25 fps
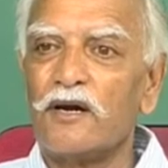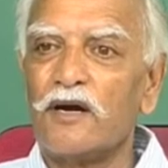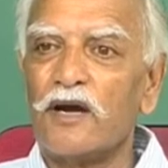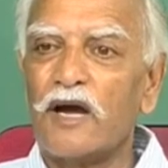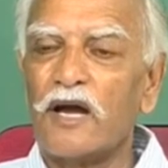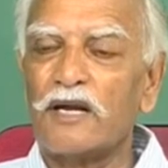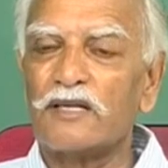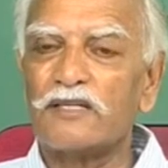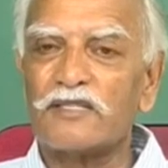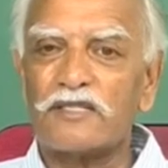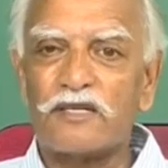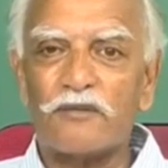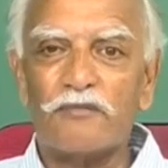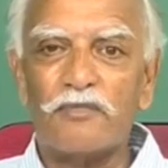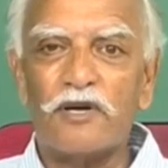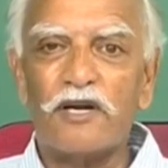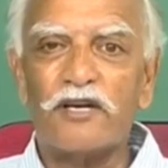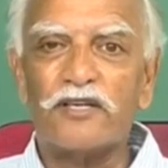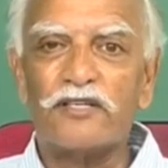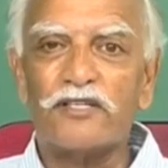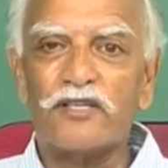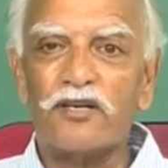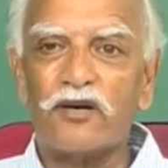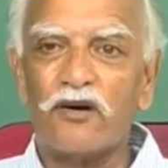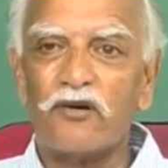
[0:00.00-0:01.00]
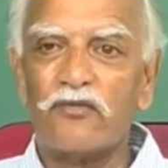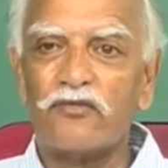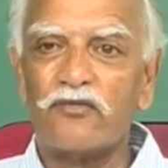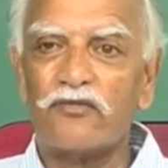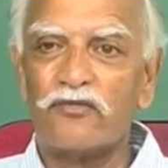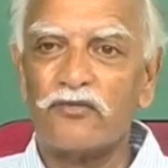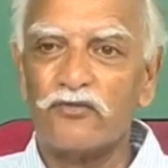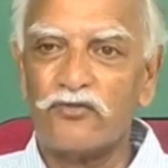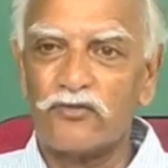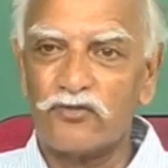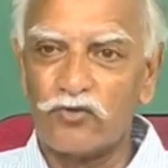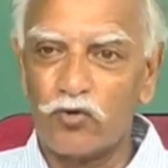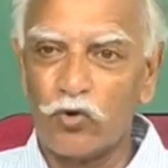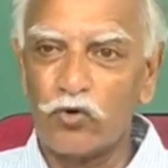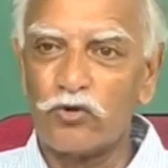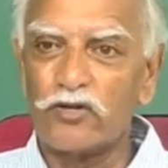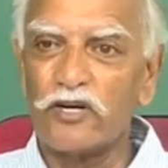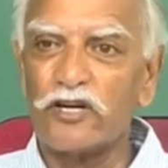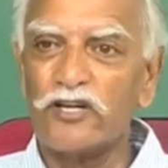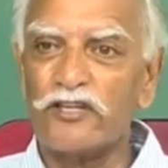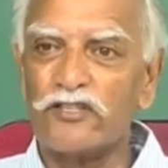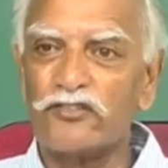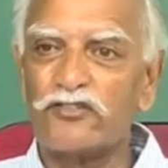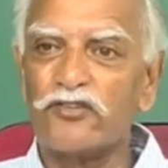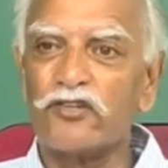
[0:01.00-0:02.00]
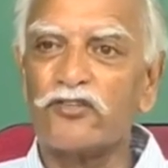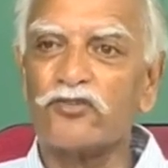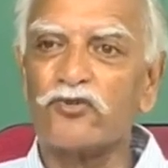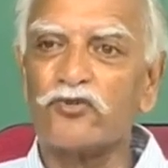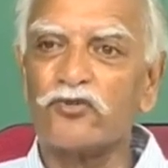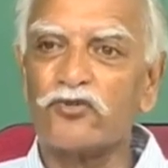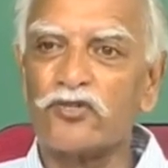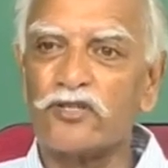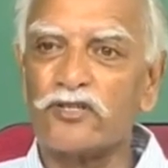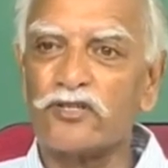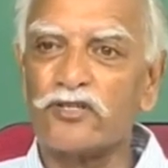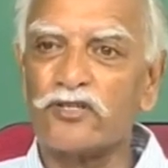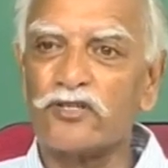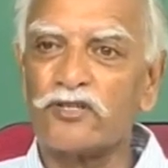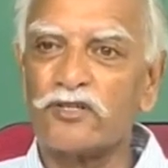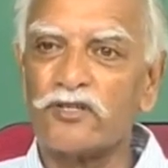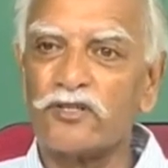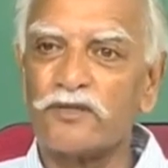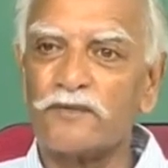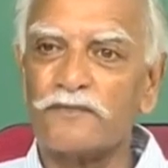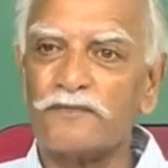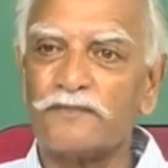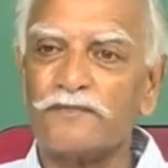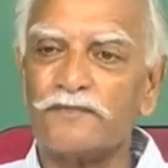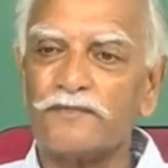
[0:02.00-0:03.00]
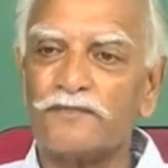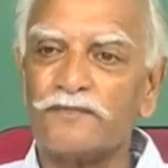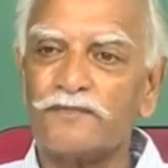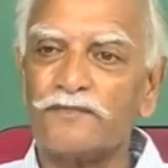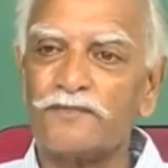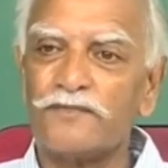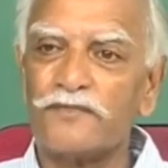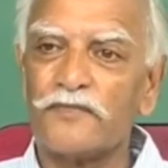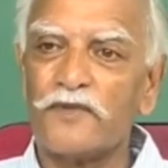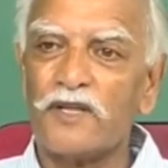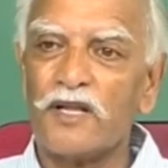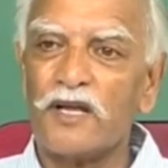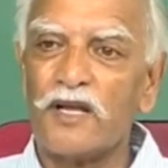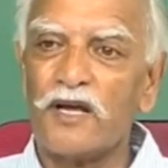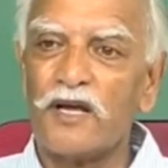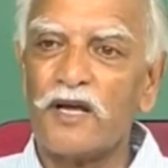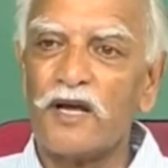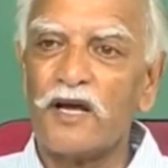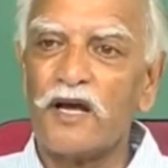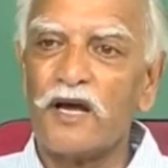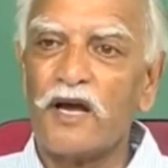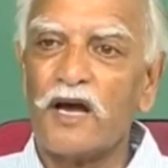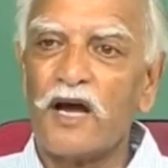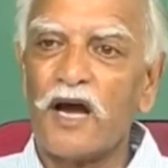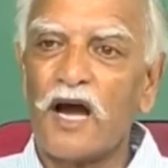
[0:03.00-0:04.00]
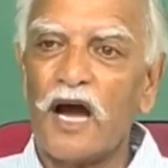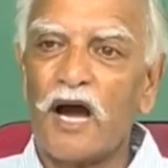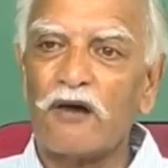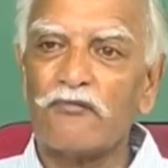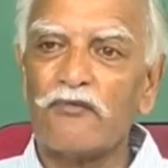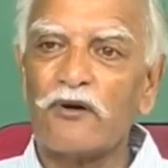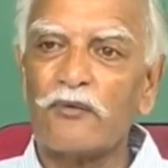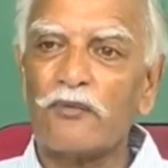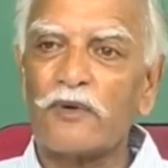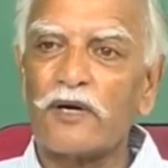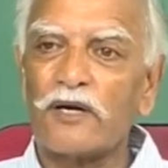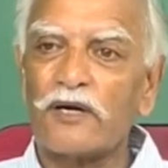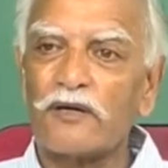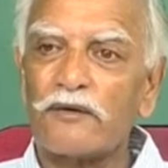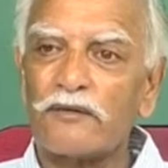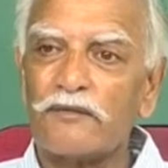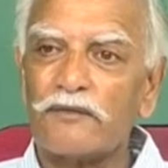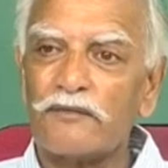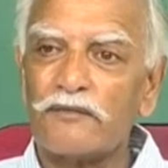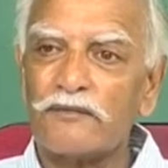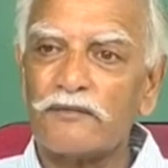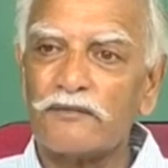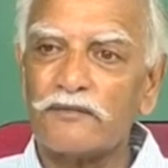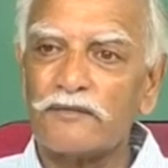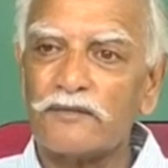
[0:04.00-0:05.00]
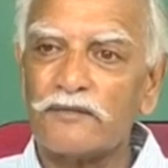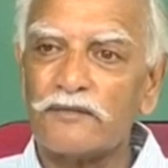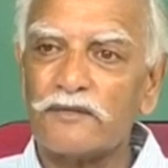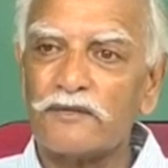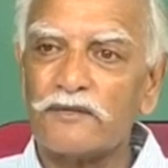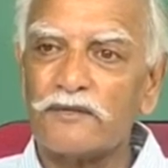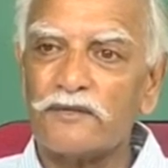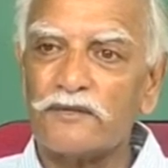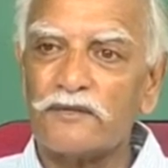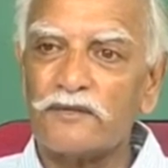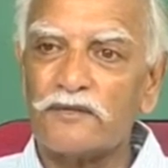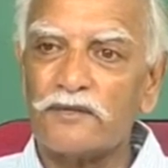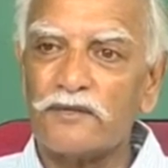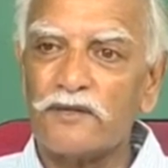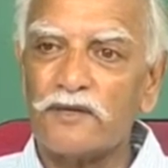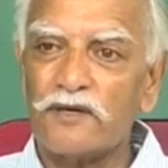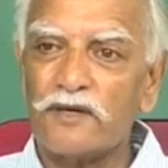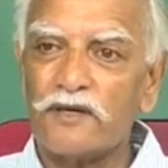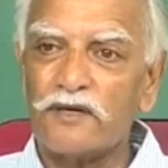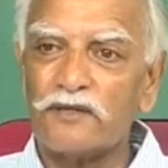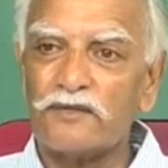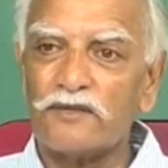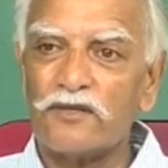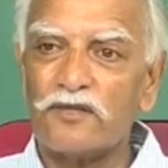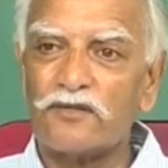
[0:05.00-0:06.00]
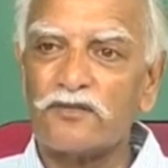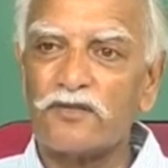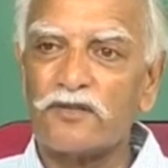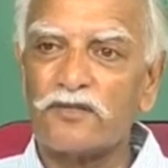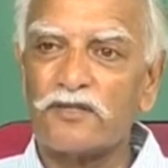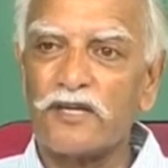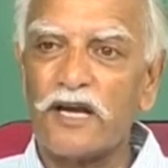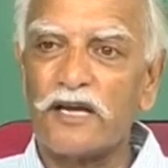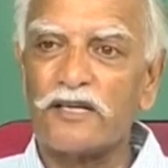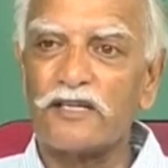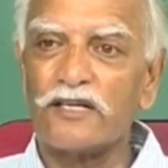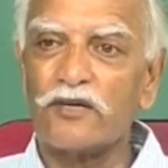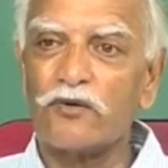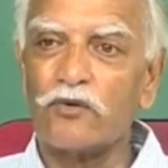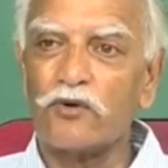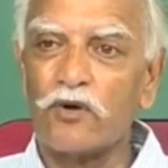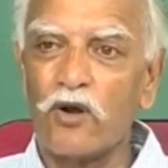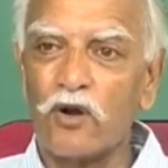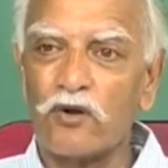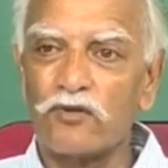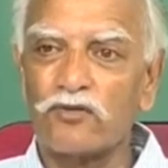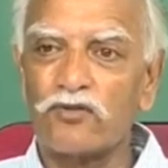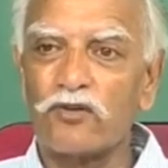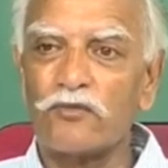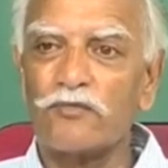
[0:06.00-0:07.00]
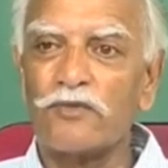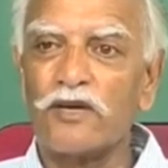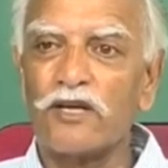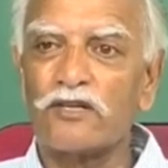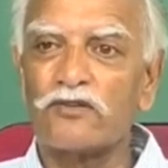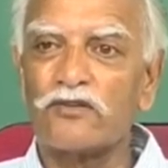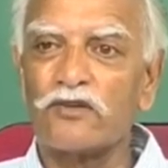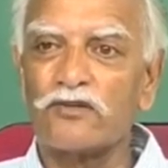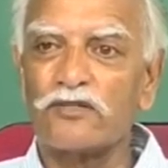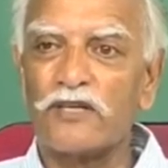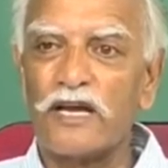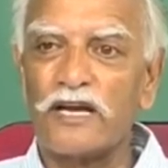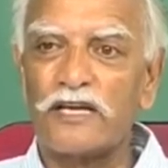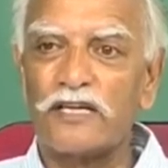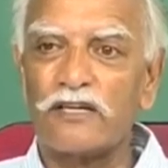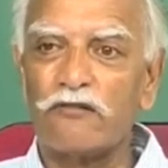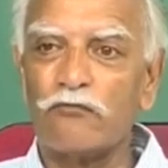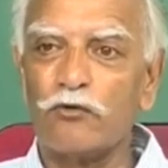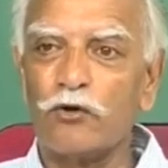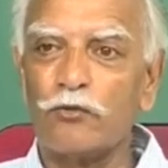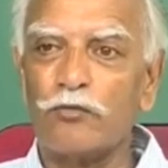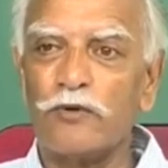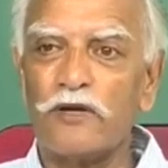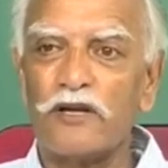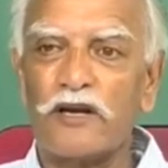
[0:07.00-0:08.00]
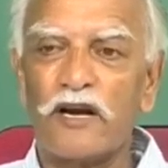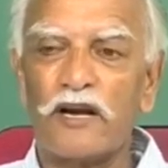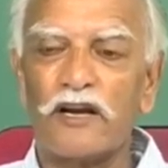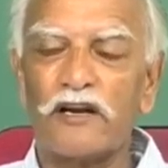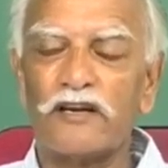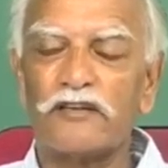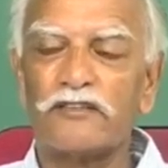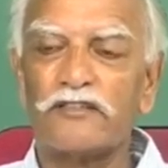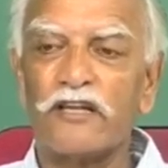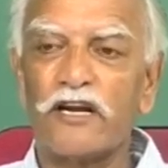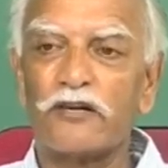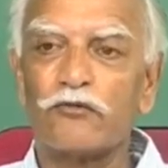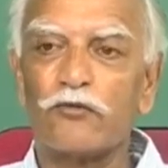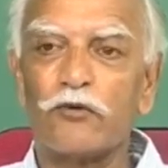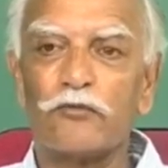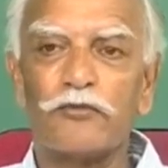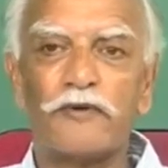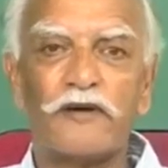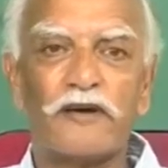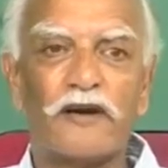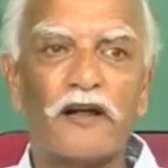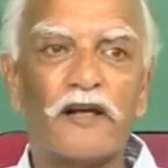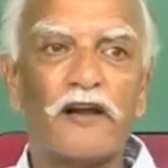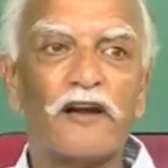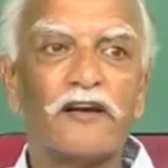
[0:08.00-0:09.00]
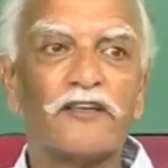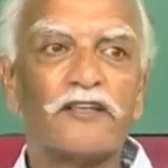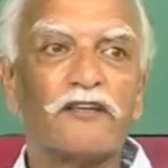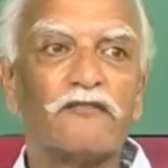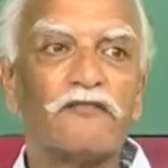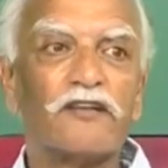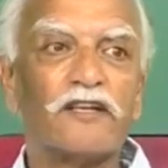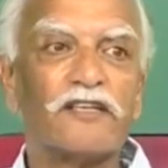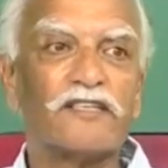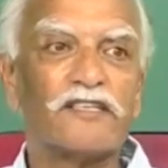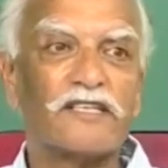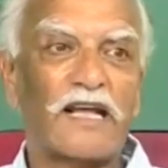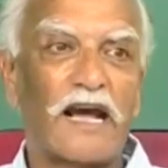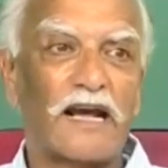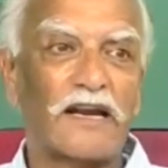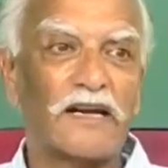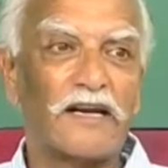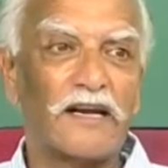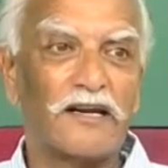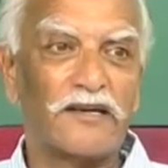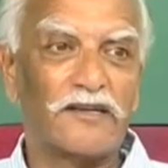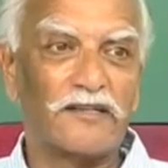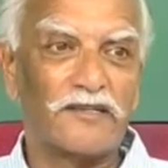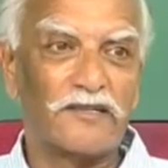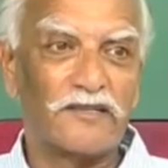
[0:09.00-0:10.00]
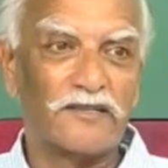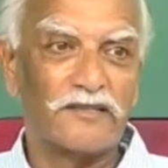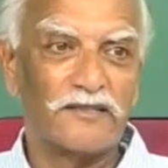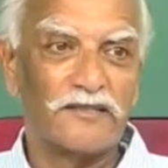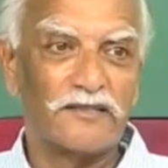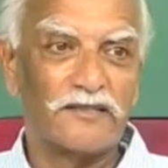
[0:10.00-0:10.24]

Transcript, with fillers: and stability of social institutions. However, this society would also be a society would be that would be relatively stagnant